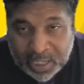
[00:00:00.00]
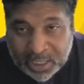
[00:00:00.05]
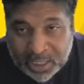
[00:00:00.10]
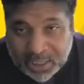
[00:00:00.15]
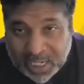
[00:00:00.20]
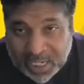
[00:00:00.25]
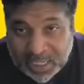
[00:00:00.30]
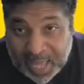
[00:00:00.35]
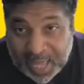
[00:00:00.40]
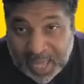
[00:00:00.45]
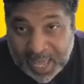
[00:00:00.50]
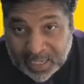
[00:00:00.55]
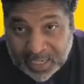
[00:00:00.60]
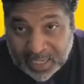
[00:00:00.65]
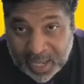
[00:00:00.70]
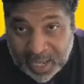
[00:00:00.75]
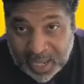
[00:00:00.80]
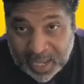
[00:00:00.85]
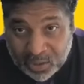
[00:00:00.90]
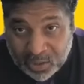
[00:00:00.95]
just like
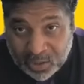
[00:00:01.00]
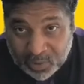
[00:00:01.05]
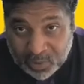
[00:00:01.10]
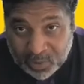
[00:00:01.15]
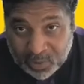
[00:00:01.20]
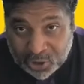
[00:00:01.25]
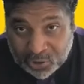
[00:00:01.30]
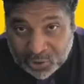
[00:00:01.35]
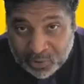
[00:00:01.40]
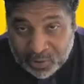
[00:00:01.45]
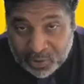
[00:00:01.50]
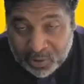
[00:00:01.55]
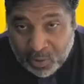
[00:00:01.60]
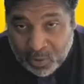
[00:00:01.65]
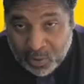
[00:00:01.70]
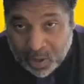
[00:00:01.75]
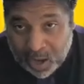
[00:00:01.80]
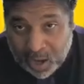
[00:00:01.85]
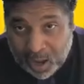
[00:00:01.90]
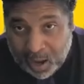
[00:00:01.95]
today, you insure
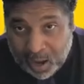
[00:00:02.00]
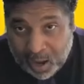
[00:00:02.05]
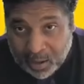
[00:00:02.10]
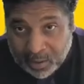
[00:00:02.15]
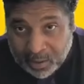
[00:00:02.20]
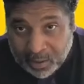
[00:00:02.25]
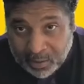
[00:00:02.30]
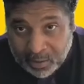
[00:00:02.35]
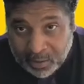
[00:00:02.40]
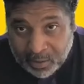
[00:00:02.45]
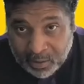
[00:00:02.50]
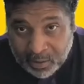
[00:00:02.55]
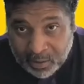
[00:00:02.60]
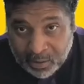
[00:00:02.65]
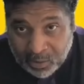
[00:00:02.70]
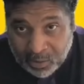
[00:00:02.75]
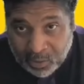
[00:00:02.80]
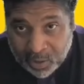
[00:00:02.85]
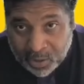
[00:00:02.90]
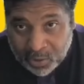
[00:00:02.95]
your car,
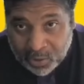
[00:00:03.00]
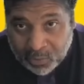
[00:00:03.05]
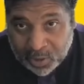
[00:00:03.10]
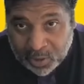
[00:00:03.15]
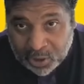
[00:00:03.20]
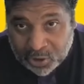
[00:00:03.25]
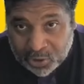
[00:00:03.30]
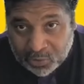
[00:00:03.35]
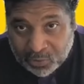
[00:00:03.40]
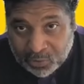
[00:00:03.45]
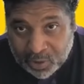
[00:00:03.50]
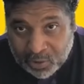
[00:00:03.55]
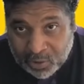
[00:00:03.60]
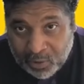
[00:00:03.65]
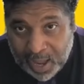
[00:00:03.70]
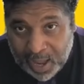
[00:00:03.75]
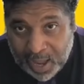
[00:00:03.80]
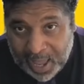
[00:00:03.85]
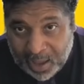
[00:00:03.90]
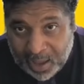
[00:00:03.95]
or you insure
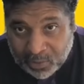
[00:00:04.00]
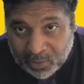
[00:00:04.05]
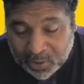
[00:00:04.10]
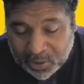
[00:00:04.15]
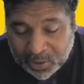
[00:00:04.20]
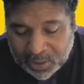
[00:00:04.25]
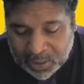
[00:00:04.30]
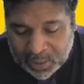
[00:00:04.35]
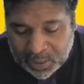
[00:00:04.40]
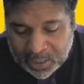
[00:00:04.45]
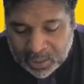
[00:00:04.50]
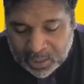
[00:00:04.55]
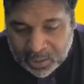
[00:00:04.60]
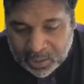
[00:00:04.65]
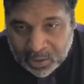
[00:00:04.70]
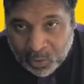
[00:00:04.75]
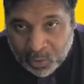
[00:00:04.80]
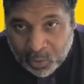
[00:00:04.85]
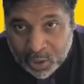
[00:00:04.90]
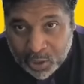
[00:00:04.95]
your house,
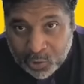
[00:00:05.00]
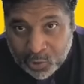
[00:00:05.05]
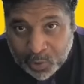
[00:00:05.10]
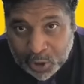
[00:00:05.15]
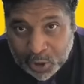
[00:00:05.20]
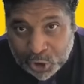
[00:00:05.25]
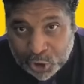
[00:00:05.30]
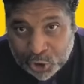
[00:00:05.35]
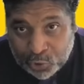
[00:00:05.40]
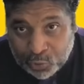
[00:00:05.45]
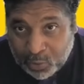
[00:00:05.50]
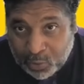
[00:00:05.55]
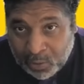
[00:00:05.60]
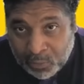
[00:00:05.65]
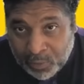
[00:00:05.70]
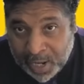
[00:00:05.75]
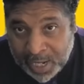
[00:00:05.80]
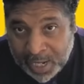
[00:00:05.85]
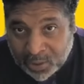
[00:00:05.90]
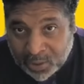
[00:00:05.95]
or you insure a
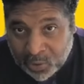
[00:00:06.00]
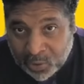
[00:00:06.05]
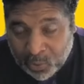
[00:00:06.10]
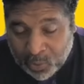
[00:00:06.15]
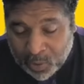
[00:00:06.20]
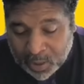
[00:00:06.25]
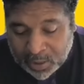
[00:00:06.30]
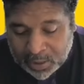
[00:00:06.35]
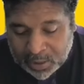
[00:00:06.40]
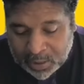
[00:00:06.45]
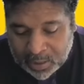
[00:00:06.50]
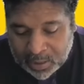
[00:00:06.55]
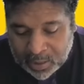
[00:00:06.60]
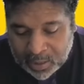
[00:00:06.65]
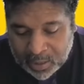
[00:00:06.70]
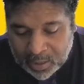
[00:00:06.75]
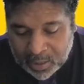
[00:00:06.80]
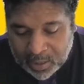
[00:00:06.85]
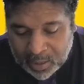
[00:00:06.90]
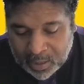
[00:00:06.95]
racehorse.
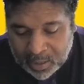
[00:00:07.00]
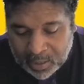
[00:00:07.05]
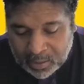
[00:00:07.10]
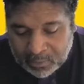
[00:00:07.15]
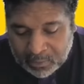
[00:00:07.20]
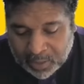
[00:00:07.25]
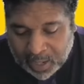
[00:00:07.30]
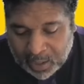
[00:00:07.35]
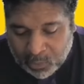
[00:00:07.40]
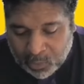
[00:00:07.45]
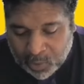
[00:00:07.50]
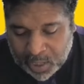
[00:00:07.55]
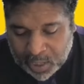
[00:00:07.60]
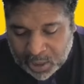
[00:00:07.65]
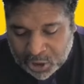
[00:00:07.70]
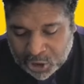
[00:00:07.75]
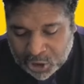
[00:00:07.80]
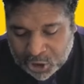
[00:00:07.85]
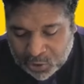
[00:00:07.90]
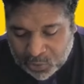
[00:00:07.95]
They were
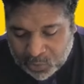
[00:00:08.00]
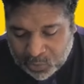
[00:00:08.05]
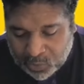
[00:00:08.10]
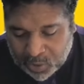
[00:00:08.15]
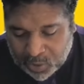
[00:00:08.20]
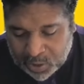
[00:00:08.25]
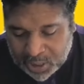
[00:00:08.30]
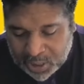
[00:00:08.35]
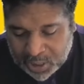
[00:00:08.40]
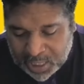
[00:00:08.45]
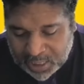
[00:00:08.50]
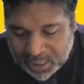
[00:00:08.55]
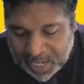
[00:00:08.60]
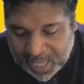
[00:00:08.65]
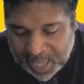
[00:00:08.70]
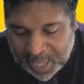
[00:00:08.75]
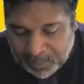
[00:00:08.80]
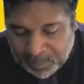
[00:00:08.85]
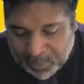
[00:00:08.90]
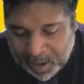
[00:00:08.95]
insured just
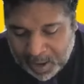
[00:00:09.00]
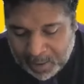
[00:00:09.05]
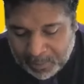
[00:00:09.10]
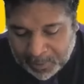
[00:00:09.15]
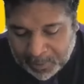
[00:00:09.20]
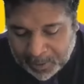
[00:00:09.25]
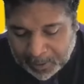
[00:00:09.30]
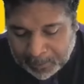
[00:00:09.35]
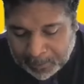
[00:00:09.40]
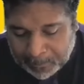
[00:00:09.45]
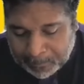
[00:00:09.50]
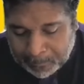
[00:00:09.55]
like property.